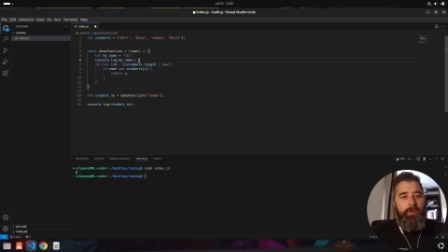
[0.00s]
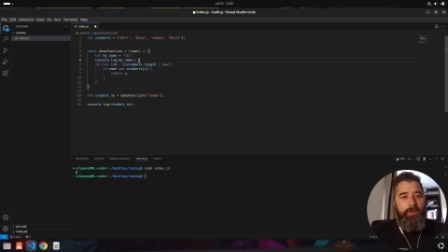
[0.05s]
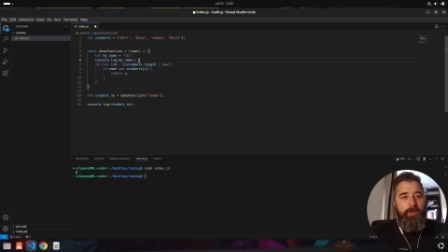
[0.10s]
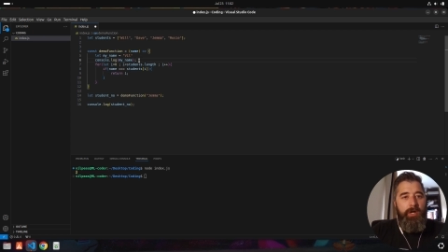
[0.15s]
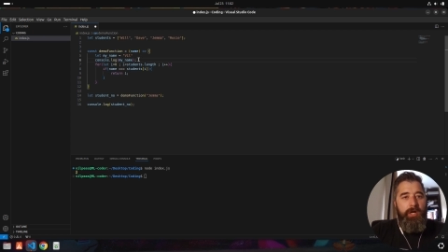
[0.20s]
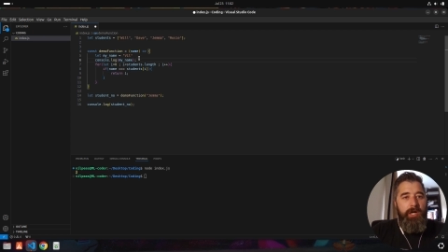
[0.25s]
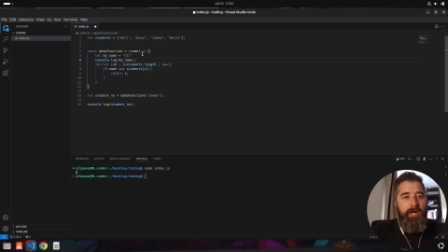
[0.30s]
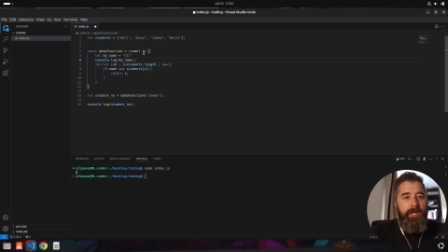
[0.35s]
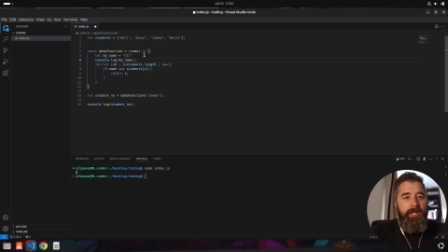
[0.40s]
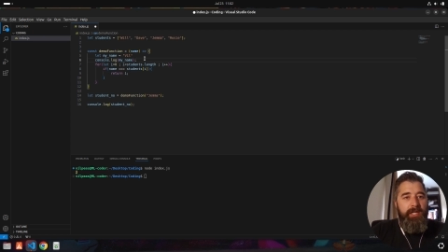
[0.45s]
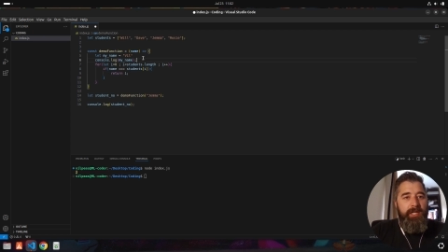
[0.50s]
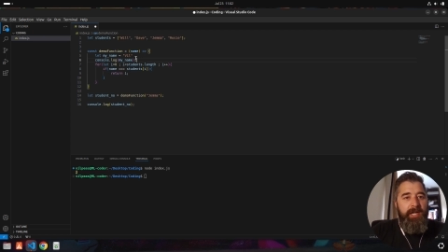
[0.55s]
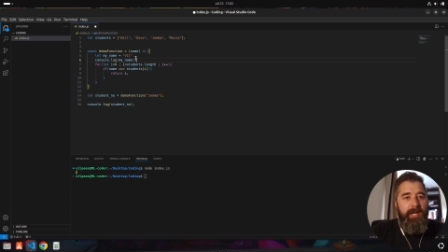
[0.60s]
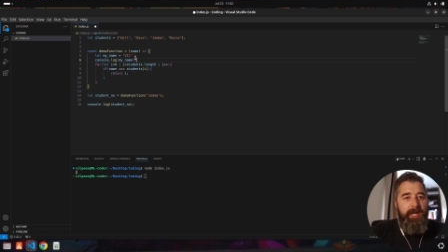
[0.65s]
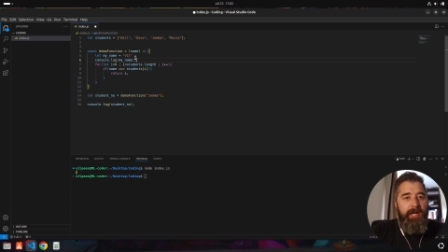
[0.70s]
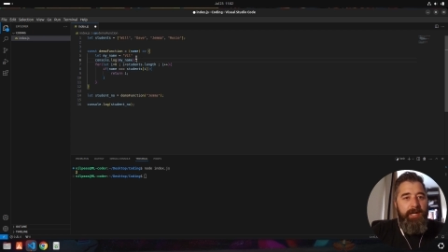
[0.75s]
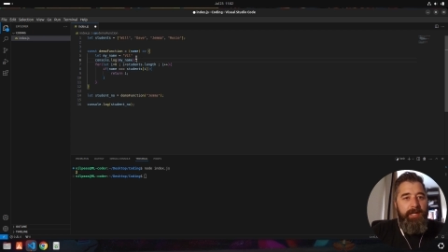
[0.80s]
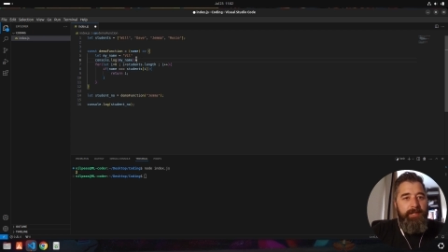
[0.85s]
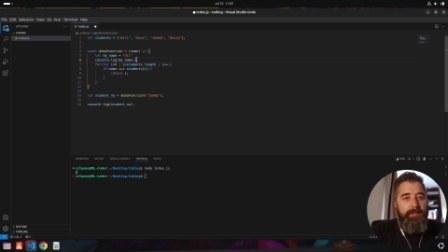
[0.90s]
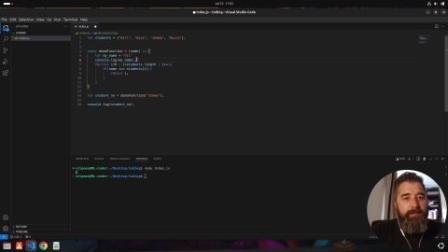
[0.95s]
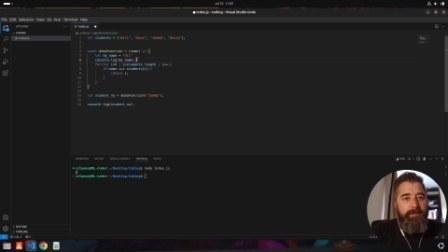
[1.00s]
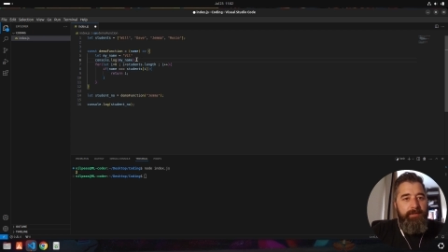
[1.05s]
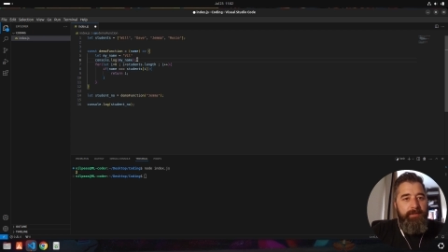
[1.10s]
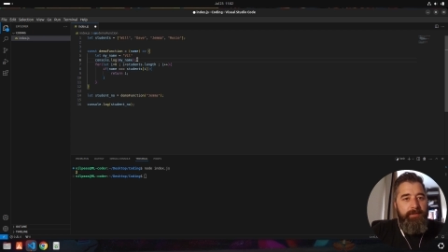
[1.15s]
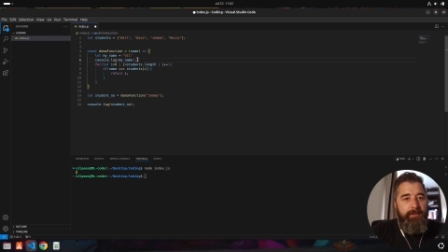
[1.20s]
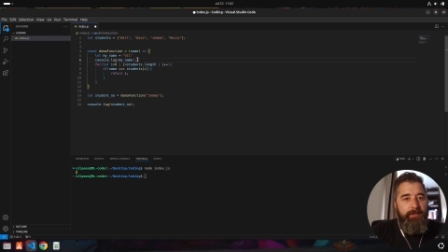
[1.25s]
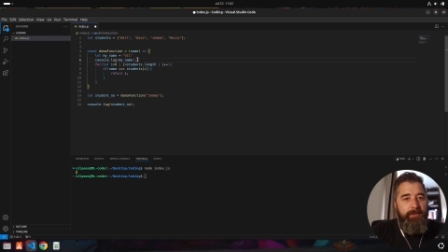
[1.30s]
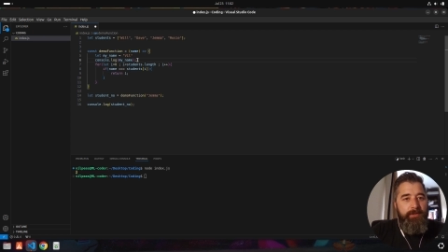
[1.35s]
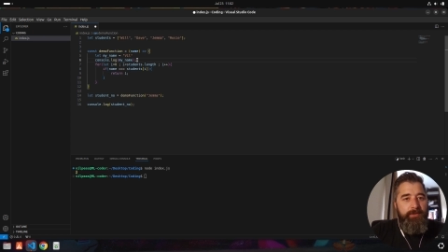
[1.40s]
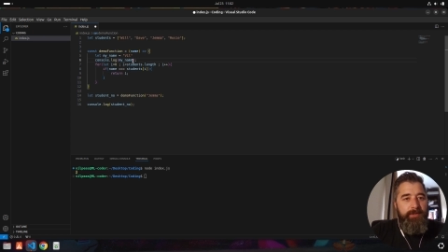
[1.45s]
I can't
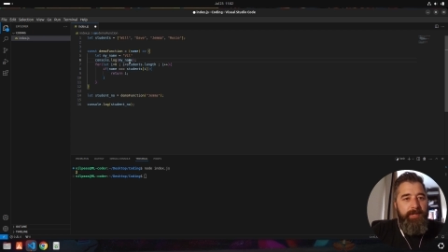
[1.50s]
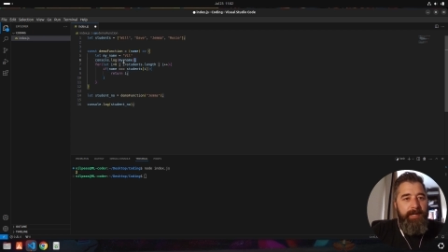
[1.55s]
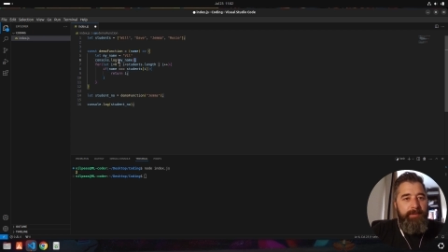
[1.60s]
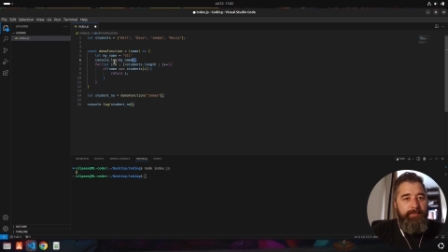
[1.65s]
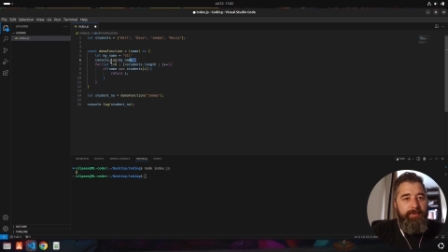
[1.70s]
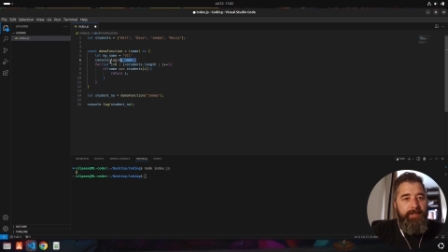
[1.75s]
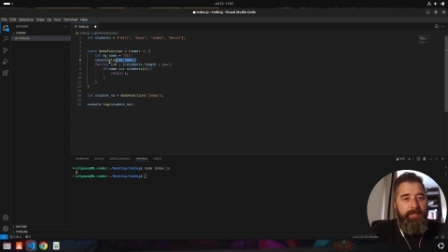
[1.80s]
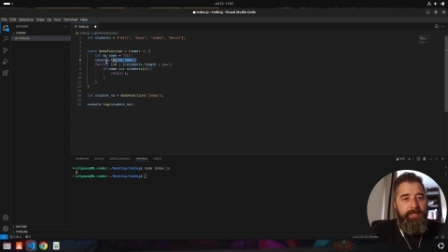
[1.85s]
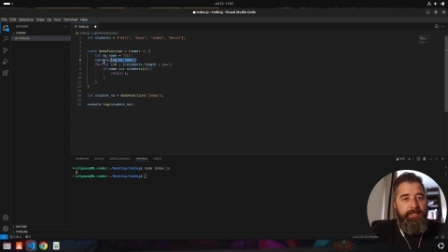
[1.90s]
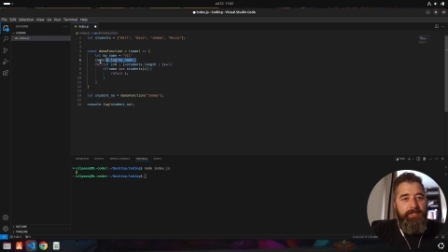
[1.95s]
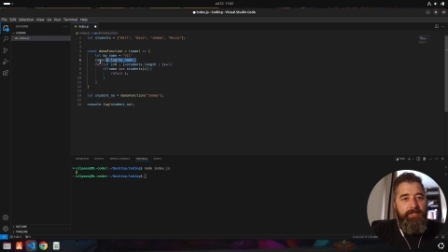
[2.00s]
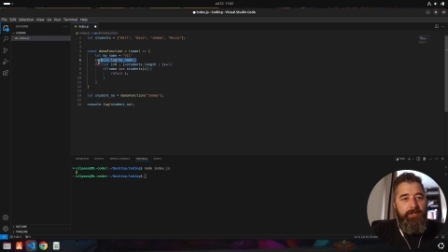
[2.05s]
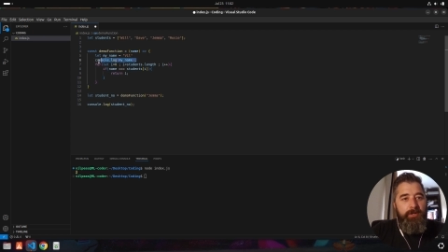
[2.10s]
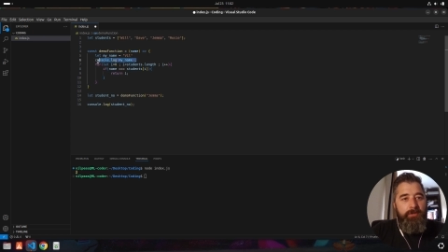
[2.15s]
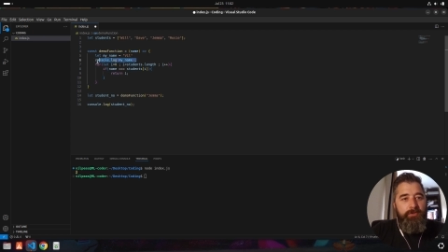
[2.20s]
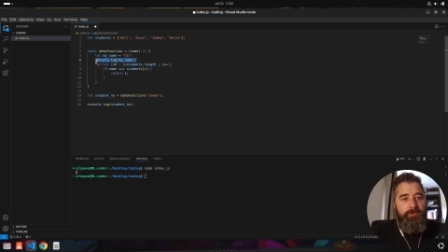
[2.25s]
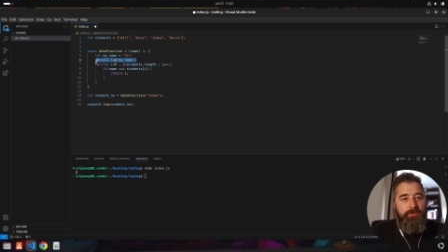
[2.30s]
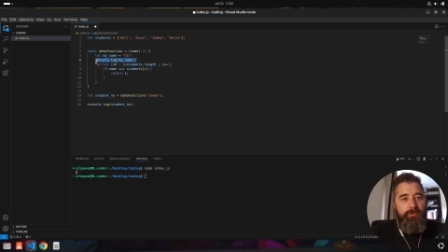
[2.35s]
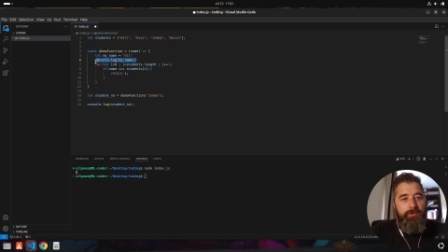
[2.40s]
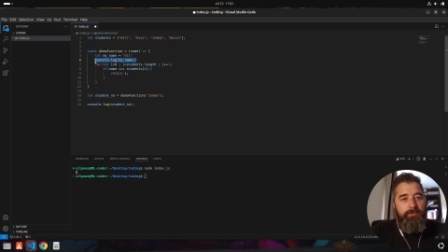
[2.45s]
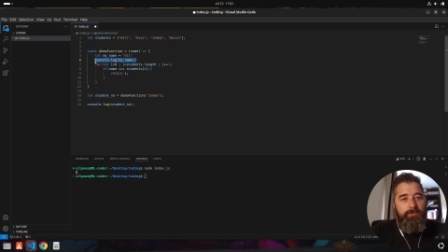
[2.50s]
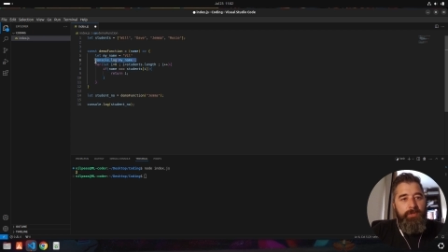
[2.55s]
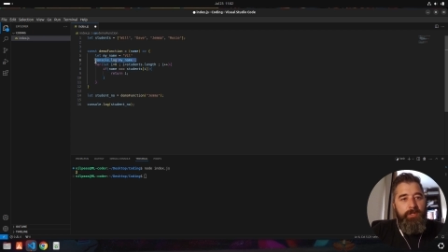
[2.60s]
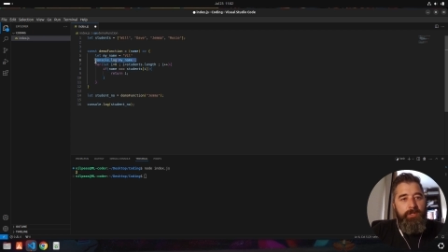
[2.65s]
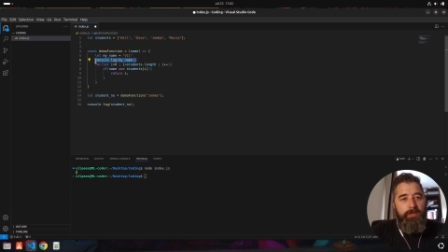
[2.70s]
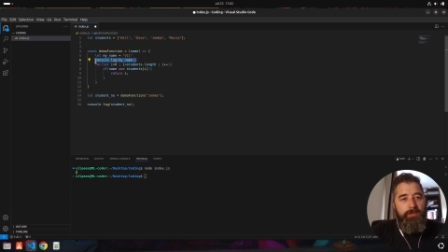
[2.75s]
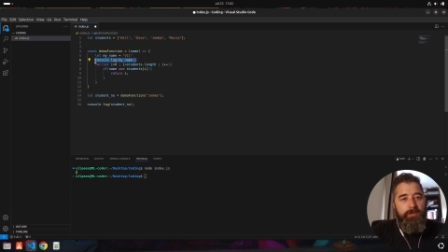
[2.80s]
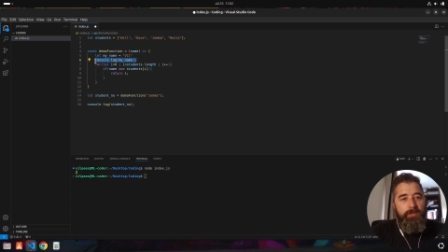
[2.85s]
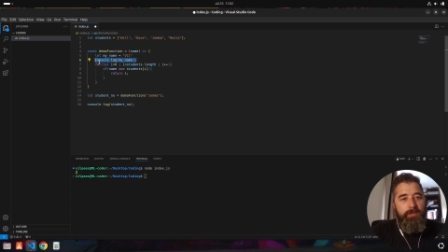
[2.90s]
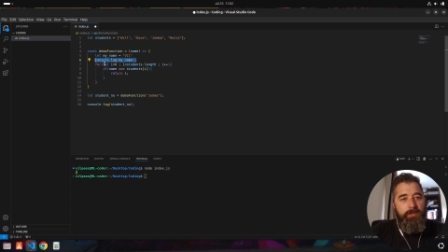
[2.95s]
grab this console
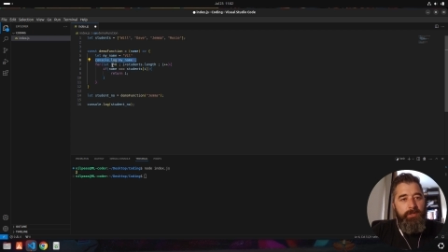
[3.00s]
log